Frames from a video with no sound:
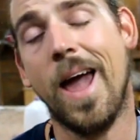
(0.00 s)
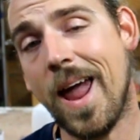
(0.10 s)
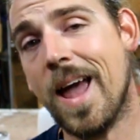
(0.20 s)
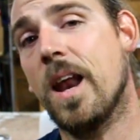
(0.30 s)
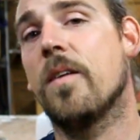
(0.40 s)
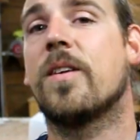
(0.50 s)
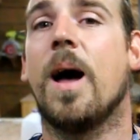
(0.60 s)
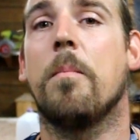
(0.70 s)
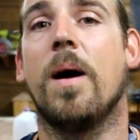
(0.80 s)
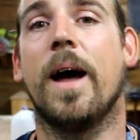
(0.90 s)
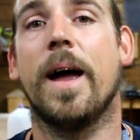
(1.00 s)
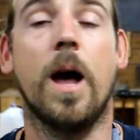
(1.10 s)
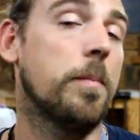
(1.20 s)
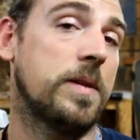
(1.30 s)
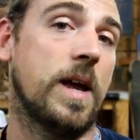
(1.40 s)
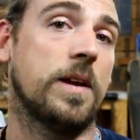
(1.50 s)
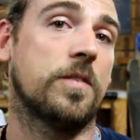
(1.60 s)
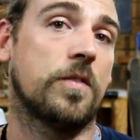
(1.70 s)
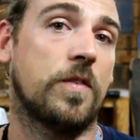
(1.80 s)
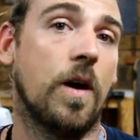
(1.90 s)
And I've got my
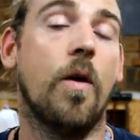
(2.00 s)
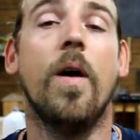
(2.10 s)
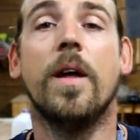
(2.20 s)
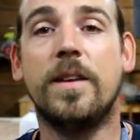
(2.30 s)
updates. So